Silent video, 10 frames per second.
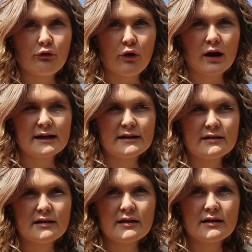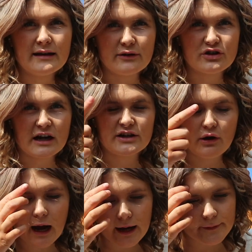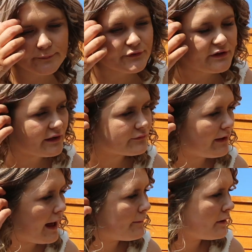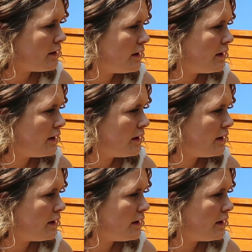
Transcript: right near a train track, so that's fab.